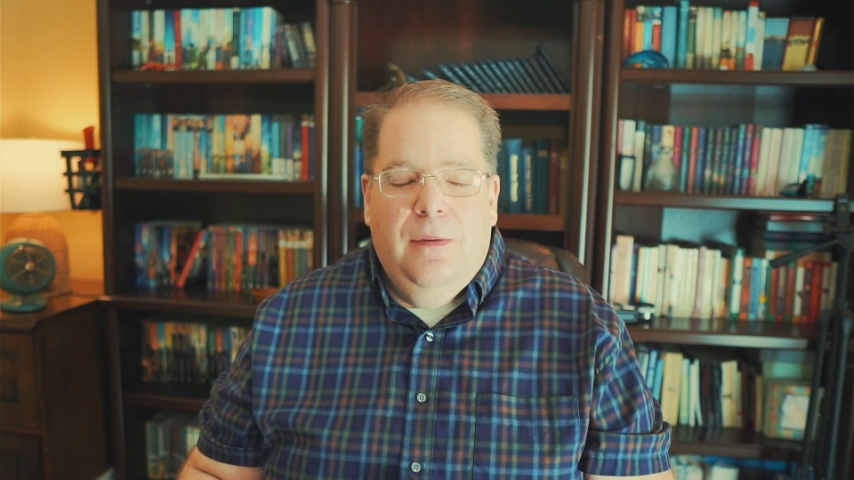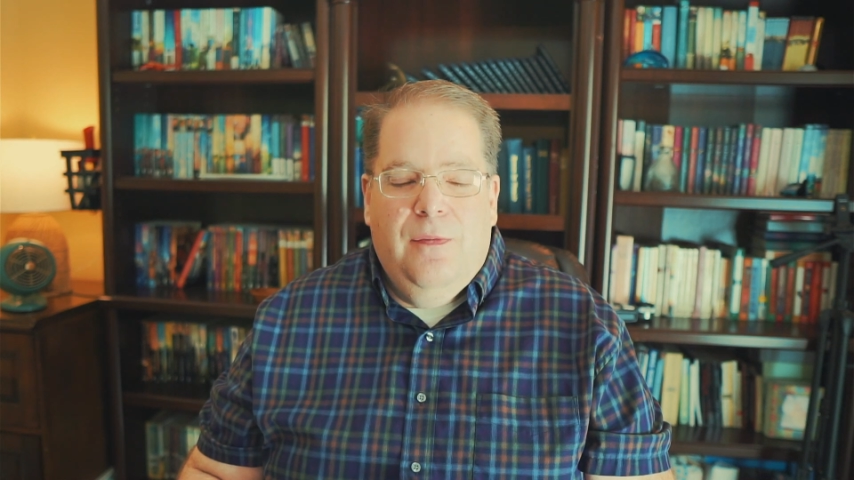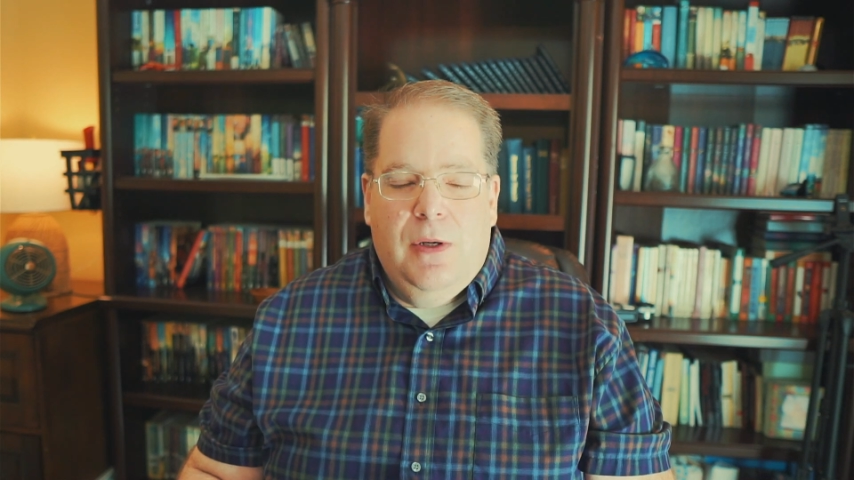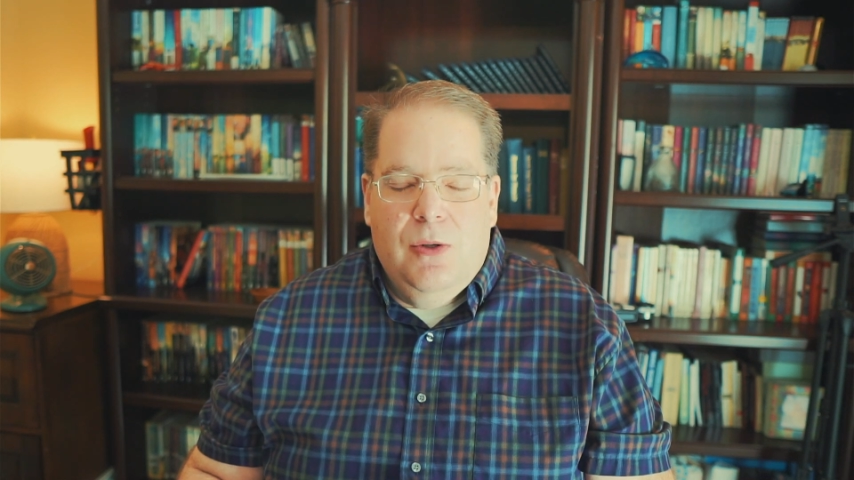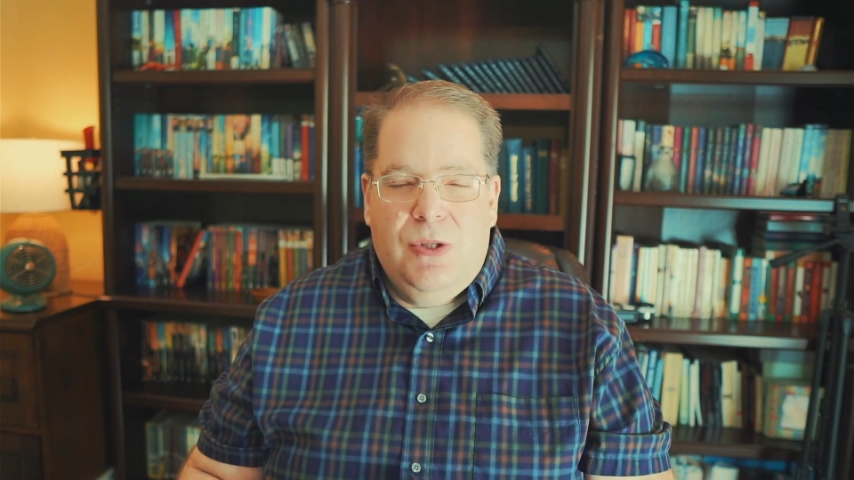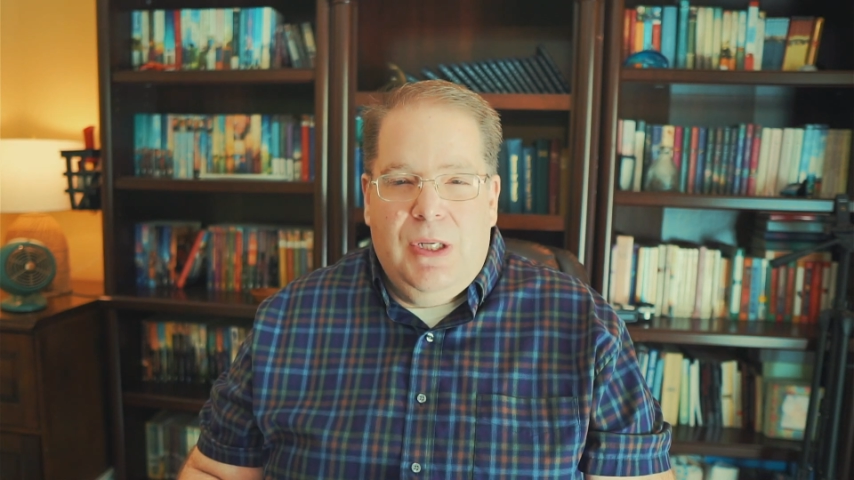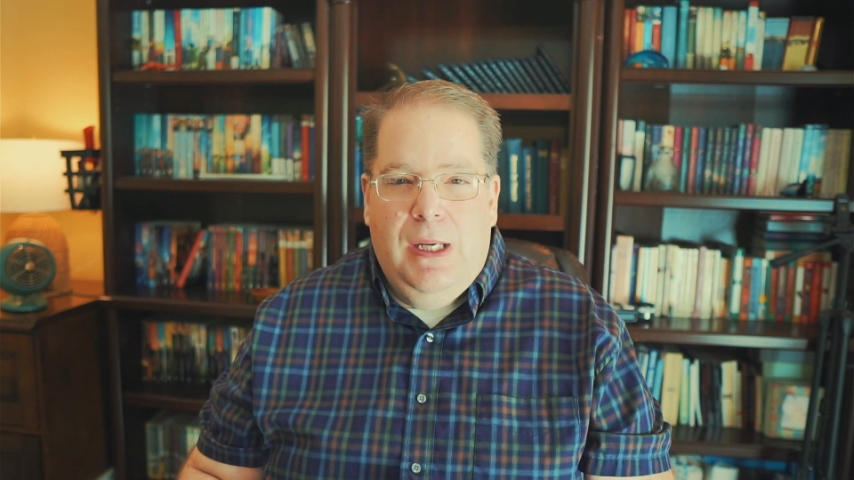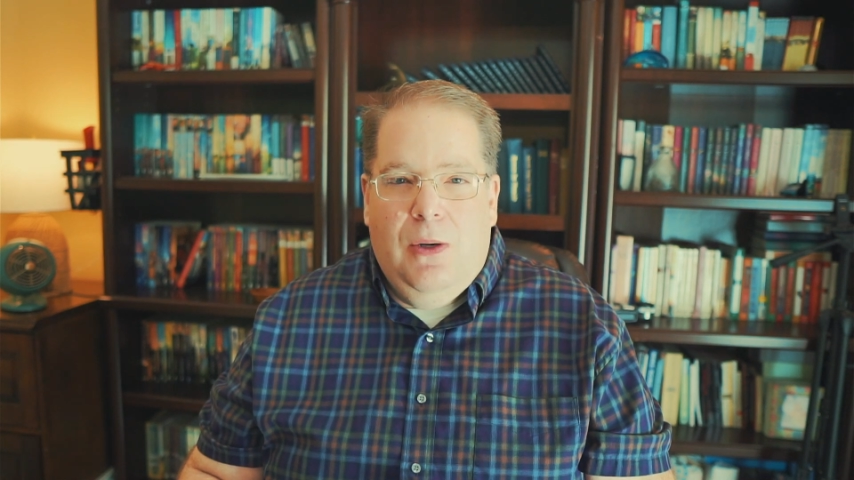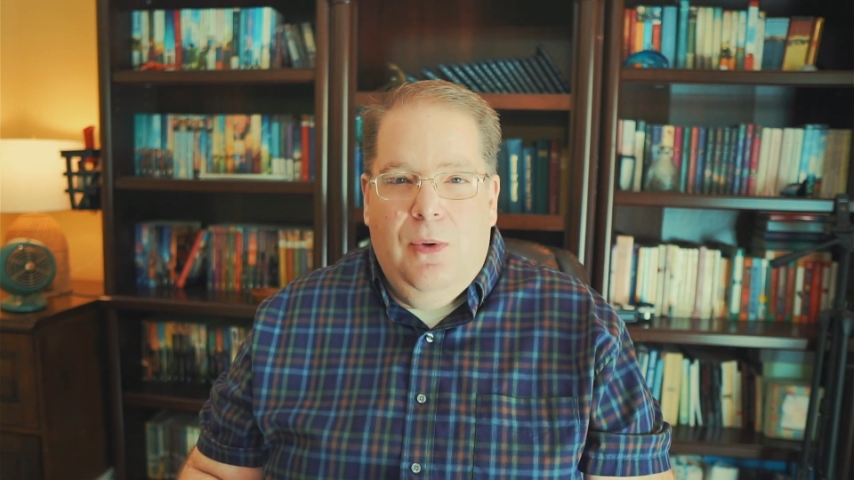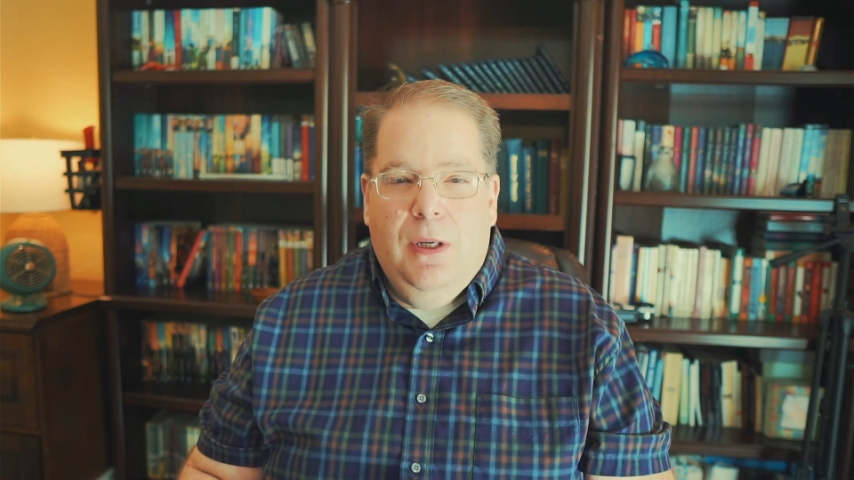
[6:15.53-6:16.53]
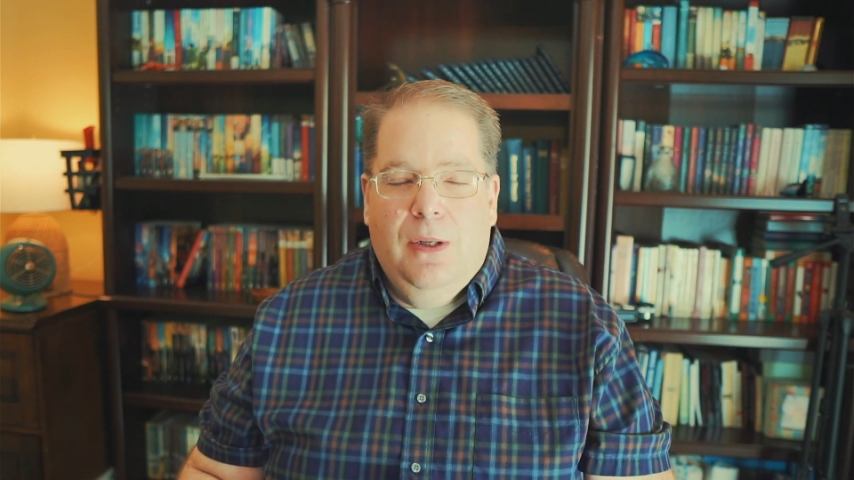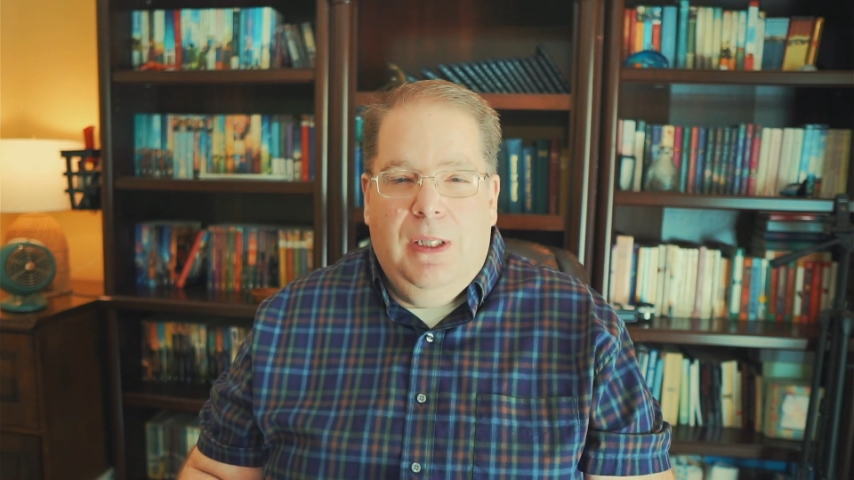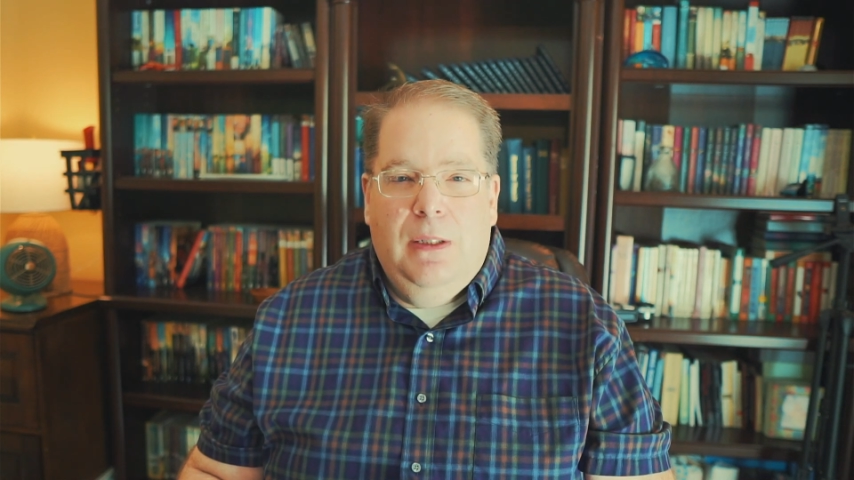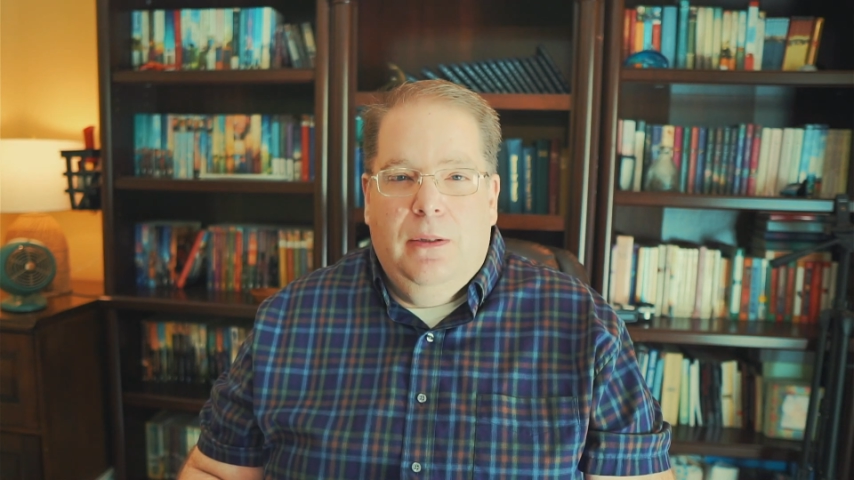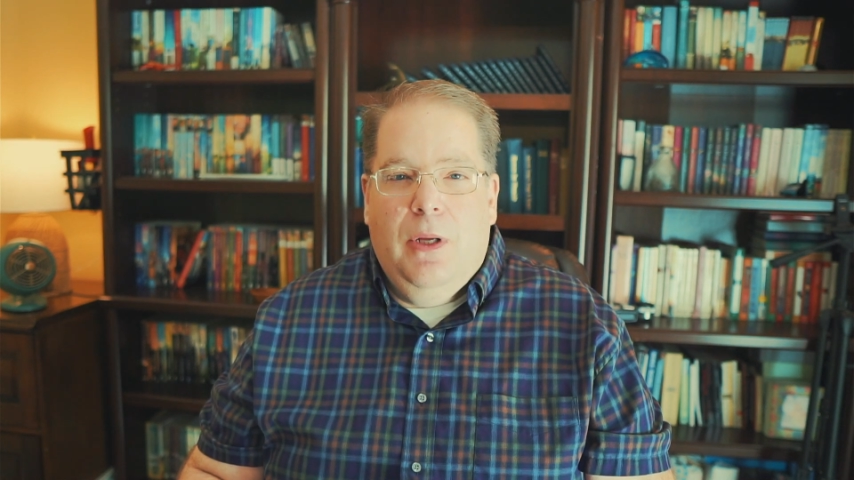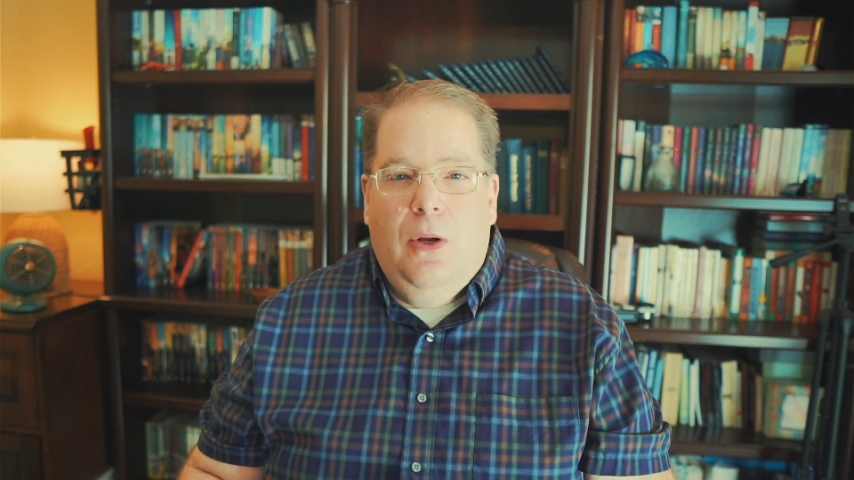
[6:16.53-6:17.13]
For your sake, we are killed